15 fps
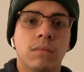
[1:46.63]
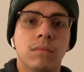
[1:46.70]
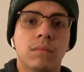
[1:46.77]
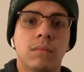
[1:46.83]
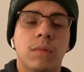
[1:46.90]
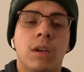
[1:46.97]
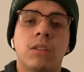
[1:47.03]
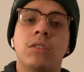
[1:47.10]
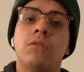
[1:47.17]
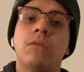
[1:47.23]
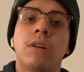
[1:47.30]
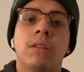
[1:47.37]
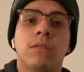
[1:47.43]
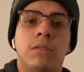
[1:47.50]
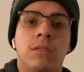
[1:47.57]
to go
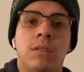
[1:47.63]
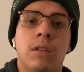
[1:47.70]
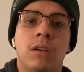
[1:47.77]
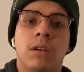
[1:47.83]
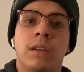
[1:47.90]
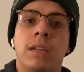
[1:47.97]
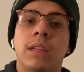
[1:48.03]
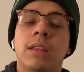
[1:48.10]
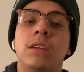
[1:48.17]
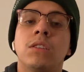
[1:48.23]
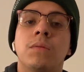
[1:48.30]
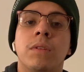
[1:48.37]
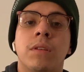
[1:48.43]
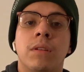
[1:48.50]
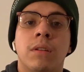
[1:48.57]
out to eat lunch
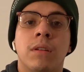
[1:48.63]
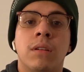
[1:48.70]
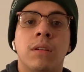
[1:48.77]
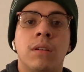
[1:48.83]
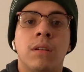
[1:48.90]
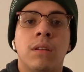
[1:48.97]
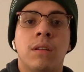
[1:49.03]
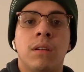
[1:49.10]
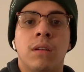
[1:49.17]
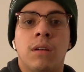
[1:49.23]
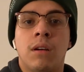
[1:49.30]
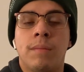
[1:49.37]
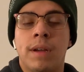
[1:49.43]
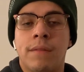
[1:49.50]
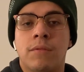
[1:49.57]
with her
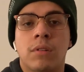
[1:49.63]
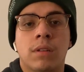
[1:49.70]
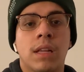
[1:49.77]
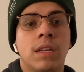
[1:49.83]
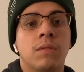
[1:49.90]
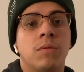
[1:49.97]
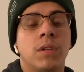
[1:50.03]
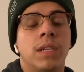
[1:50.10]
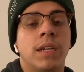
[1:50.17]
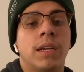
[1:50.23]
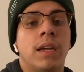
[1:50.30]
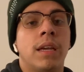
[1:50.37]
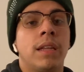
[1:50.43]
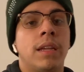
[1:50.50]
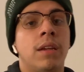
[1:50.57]
after class one day,
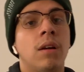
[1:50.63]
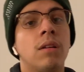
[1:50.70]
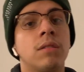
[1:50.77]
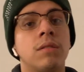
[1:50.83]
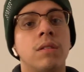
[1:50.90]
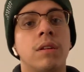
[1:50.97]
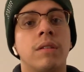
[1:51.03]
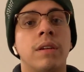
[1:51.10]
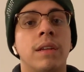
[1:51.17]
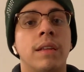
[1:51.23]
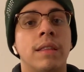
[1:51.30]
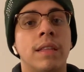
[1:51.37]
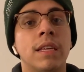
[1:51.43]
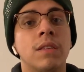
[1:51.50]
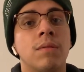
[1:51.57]
and he also agreed.
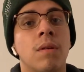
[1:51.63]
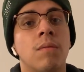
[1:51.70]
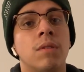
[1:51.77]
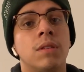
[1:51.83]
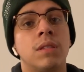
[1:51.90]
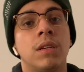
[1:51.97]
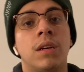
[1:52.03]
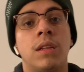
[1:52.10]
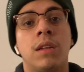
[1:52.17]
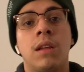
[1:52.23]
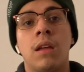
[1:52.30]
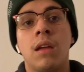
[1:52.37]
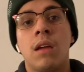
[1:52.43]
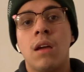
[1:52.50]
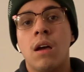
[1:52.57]
And this one was done
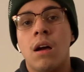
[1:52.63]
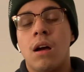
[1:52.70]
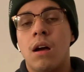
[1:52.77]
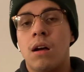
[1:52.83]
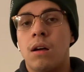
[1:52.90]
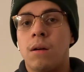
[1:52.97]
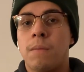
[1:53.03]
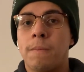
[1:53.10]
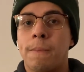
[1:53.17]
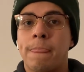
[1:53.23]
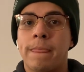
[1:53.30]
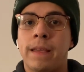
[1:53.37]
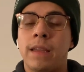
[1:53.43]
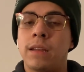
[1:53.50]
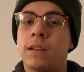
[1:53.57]

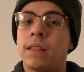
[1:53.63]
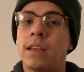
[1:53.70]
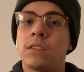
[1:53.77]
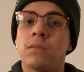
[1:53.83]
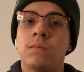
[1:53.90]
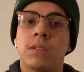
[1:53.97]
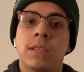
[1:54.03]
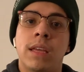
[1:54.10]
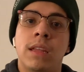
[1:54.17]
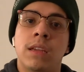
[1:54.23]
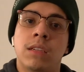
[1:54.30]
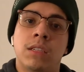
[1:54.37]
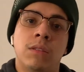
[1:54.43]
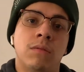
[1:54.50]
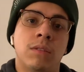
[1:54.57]
in a classroom setting,
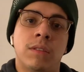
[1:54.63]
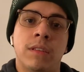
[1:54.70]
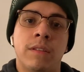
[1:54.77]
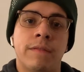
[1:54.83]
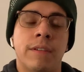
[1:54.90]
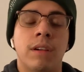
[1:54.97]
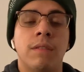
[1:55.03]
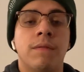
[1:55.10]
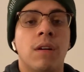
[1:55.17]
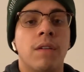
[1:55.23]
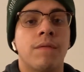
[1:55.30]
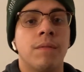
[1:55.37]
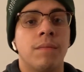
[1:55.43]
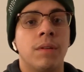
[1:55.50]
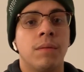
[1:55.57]
and she was sitting very far
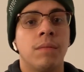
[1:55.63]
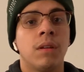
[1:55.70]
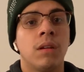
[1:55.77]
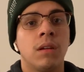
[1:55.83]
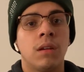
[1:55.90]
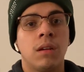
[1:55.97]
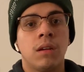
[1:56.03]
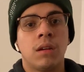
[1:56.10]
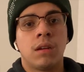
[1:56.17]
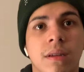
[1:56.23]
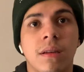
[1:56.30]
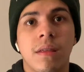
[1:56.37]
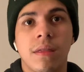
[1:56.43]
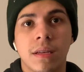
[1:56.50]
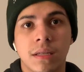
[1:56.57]
from him.
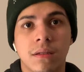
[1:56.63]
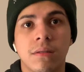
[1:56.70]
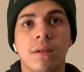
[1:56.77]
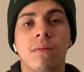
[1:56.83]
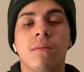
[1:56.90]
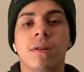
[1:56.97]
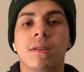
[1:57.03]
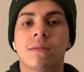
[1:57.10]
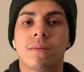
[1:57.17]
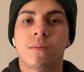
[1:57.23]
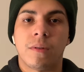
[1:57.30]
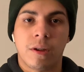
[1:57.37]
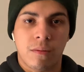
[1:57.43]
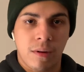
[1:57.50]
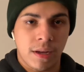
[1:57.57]
This student was
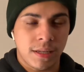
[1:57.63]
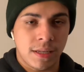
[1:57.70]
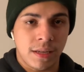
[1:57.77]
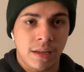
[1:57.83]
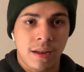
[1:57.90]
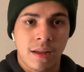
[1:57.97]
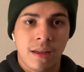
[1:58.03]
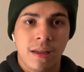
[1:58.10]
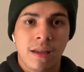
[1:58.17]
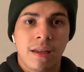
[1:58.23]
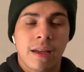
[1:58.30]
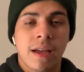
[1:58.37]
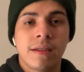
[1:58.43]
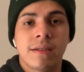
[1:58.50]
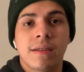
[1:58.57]
requested
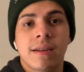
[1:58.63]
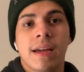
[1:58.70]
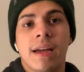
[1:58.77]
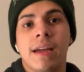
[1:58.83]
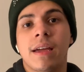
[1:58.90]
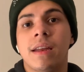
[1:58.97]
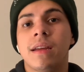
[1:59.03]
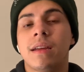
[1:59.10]
and denied.